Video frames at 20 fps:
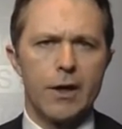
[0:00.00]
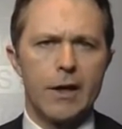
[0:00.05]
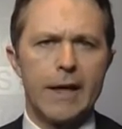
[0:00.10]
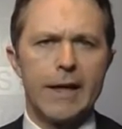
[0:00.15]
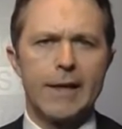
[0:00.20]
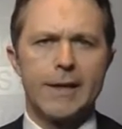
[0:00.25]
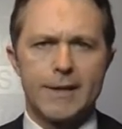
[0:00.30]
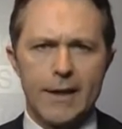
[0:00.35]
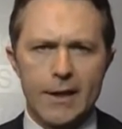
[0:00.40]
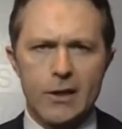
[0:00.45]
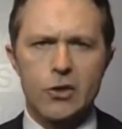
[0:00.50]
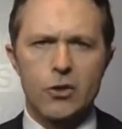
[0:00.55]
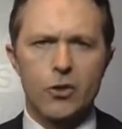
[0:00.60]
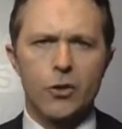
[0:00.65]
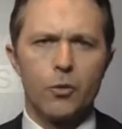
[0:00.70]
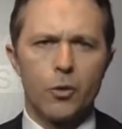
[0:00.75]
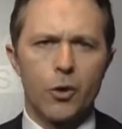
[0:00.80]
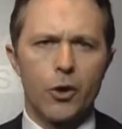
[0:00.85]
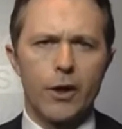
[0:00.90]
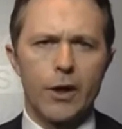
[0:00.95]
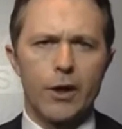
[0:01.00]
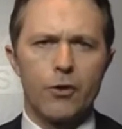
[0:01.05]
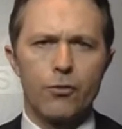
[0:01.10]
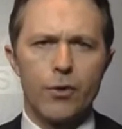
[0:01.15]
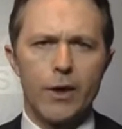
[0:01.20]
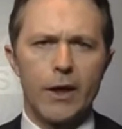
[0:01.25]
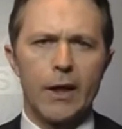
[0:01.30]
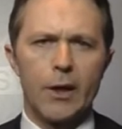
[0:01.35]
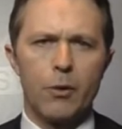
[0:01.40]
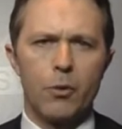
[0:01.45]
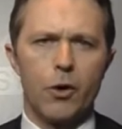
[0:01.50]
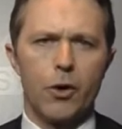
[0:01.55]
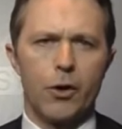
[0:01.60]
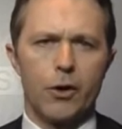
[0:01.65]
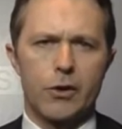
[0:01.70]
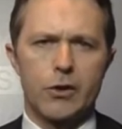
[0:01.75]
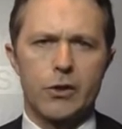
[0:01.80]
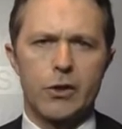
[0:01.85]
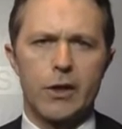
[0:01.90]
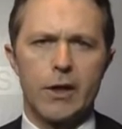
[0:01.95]
It does good work, it really
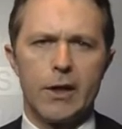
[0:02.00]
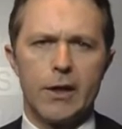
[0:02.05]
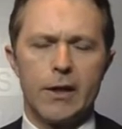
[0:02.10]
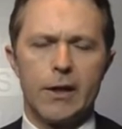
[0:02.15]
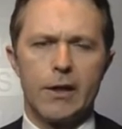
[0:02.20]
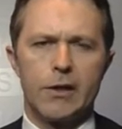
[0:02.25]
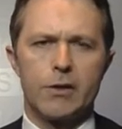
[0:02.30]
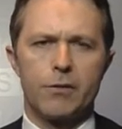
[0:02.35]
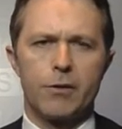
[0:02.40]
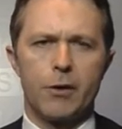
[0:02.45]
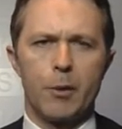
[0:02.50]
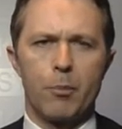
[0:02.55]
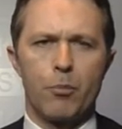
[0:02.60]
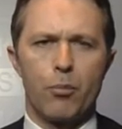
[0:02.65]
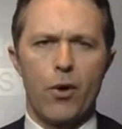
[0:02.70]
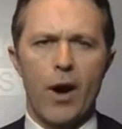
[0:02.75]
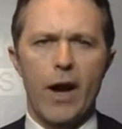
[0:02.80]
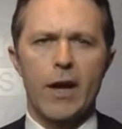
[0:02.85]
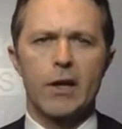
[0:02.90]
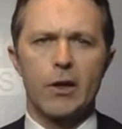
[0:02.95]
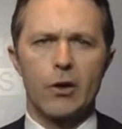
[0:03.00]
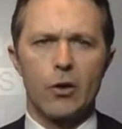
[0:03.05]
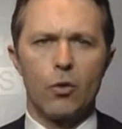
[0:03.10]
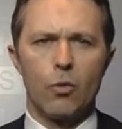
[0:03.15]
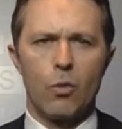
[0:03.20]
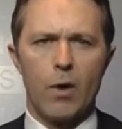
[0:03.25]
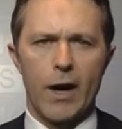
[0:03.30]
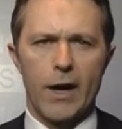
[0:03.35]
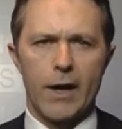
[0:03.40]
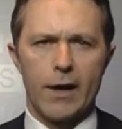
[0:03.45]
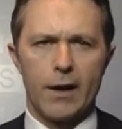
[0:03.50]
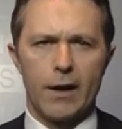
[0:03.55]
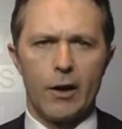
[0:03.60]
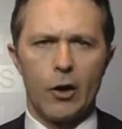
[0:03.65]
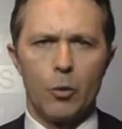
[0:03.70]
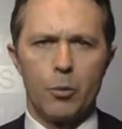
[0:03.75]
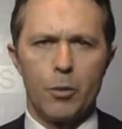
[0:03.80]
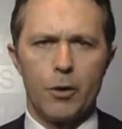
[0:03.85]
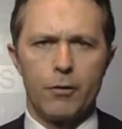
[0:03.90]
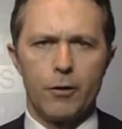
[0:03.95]
works. It's a very practical way to
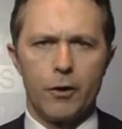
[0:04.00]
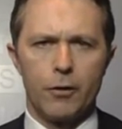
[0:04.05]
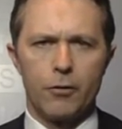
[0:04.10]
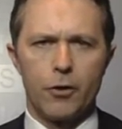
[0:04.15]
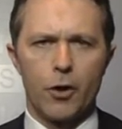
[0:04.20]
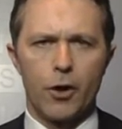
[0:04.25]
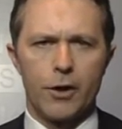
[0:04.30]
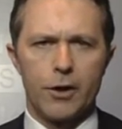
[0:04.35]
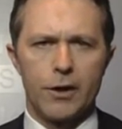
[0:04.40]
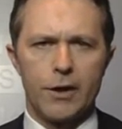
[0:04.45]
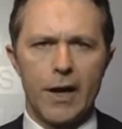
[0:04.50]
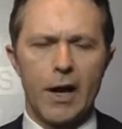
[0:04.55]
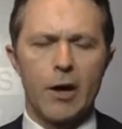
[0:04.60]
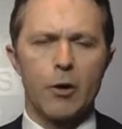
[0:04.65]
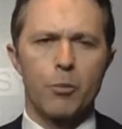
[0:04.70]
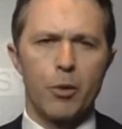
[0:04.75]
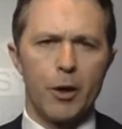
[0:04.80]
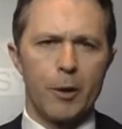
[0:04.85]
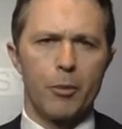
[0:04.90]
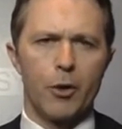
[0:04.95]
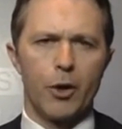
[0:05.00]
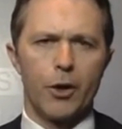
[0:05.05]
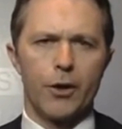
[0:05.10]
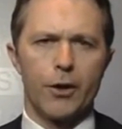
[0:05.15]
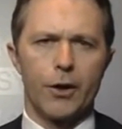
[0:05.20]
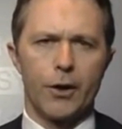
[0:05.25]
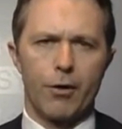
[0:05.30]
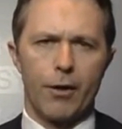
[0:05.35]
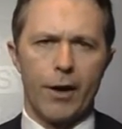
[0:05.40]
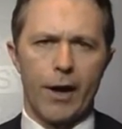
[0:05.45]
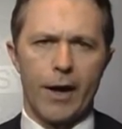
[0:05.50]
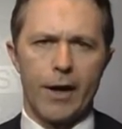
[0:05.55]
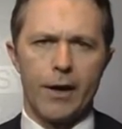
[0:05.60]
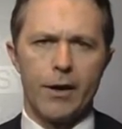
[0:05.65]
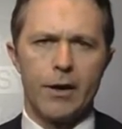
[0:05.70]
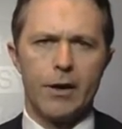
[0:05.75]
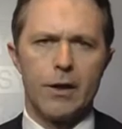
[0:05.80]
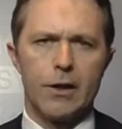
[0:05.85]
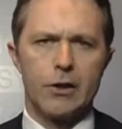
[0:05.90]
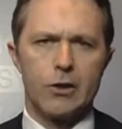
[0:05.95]
help if you've got young people on the
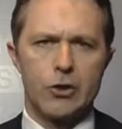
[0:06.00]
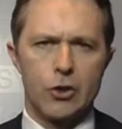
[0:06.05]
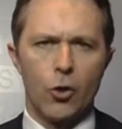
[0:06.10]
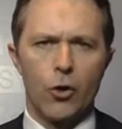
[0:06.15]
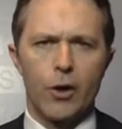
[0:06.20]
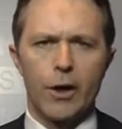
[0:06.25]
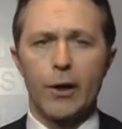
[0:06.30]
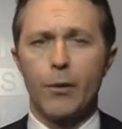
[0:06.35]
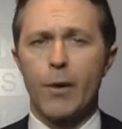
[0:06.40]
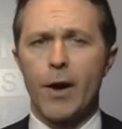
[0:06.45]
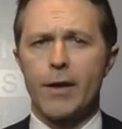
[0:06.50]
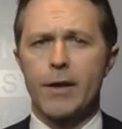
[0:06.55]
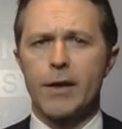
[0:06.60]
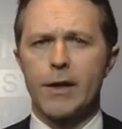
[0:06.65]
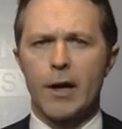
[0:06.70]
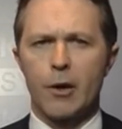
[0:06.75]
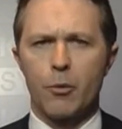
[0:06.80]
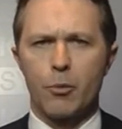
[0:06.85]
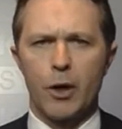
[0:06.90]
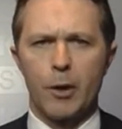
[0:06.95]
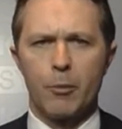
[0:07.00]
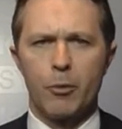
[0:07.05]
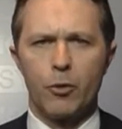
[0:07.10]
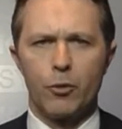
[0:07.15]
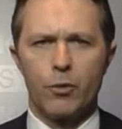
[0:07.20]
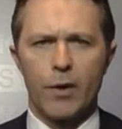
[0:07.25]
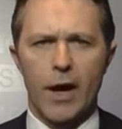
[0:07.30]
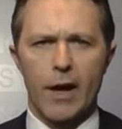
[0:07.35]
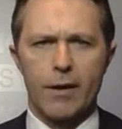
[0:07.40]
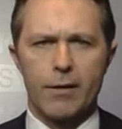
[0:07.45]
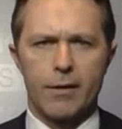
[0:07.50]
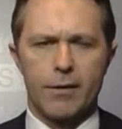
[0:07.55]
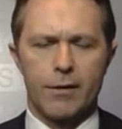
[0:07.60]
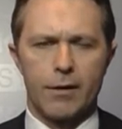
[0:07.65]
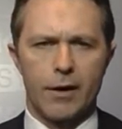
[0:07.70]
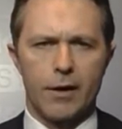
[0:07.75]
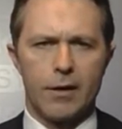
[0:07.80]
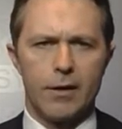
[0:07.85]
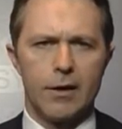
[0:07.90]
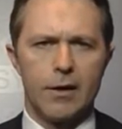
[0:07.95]
ground talking to other young people rather
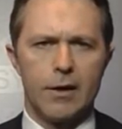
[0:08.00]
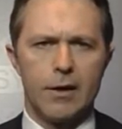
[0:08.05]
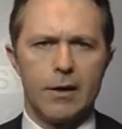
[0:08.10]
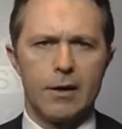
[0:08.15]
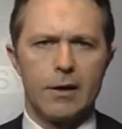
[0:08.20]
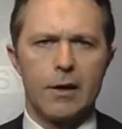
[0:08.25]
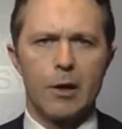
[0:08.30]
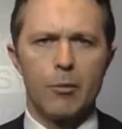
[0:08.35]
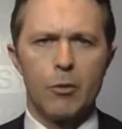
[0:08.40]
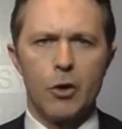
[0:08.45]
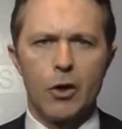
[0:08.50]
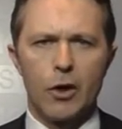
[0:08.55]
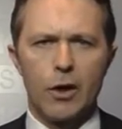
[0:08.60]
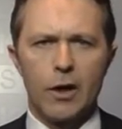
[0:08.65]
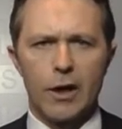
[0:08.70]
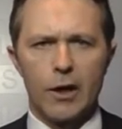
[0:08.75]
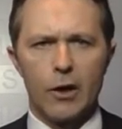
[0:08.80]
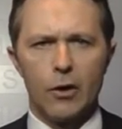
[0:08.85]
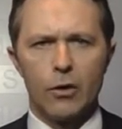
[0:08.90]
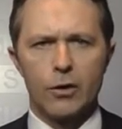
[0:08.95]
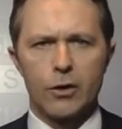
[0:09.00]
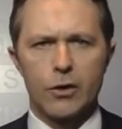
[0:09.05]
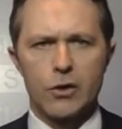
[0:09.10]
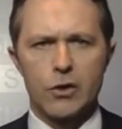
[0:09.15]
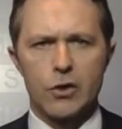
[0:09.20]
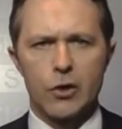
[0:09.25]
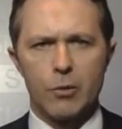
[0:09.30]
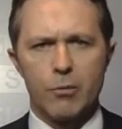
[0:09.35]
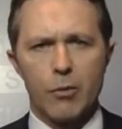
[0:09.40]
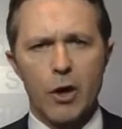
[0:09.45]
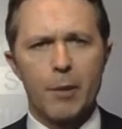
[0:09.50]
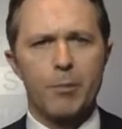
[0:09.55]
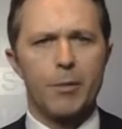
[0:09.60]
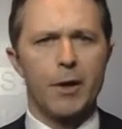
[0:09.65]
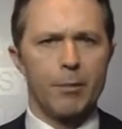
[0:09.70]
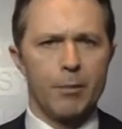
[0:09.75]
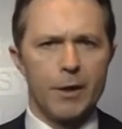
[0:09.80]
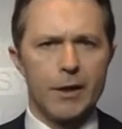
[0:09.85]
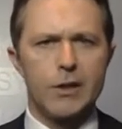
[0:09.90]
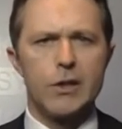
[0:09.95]
than community elders who might
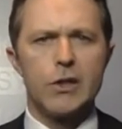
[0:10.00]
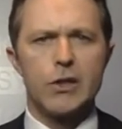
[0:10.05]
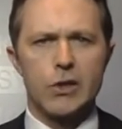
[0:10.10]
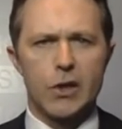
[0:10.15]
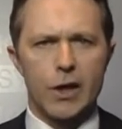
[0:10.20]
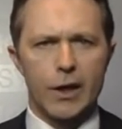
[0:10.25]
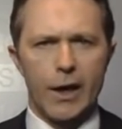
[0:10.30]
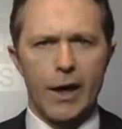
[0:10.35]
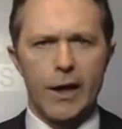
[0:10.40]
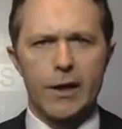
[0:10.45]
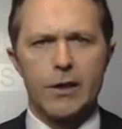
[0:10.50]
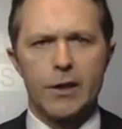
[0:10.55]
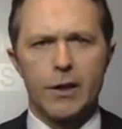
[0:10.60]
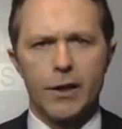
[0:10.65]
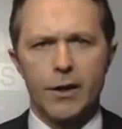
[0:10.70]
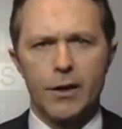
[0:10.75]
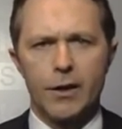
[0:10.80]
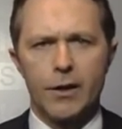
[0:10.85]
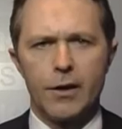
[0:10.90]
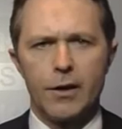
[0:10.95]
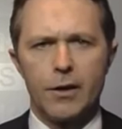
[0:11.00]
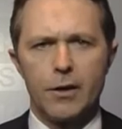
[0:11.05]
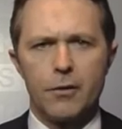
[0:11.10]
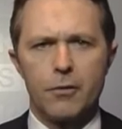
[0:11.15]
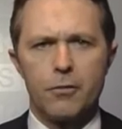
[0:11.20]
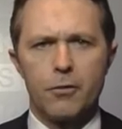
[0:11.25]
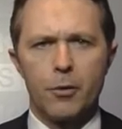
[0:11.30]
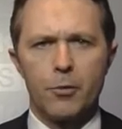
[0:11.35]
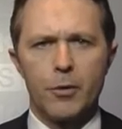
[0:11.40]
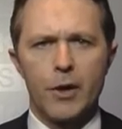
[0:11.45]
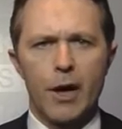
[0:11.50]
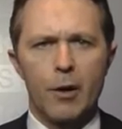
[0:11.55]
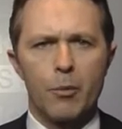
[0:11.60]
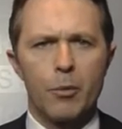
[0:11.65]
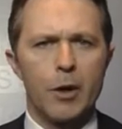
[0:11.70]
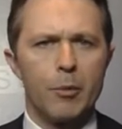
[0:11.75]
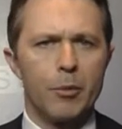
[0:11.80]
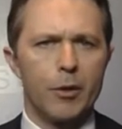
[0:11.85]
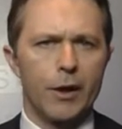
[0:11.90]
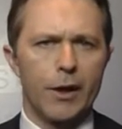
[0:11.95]
be a bit disconnected from young
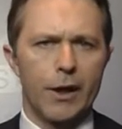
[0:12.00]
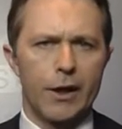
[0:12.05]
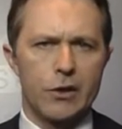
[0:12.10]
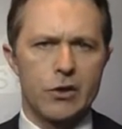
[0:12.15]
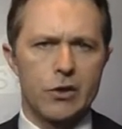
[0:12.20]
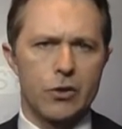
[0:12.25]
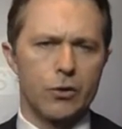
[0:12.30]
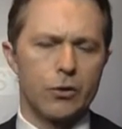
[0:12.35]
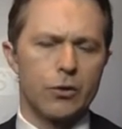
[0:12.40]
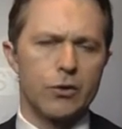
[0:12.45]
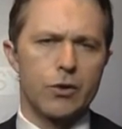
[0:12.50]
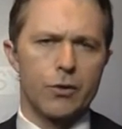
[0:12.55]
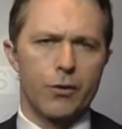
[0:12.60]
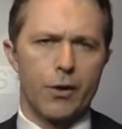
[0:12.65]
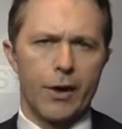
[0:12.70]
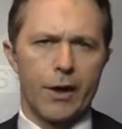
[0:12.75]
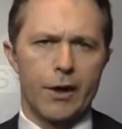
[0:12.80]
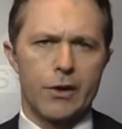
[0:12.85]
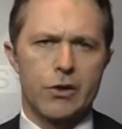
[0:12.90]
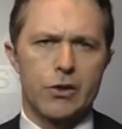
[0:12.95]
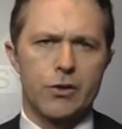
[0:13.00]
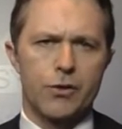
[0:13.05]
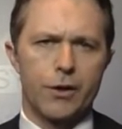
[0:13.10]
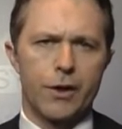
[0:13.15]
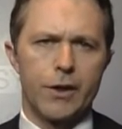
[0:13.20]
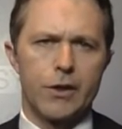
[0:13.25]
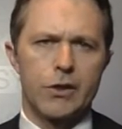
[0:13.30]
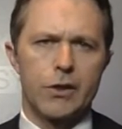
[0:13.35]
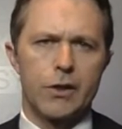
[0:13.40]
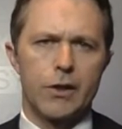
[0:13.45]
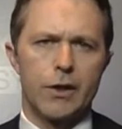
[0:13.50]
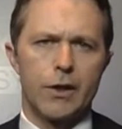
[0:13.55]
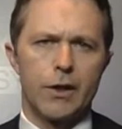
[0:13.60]
people in our schools or on our streets.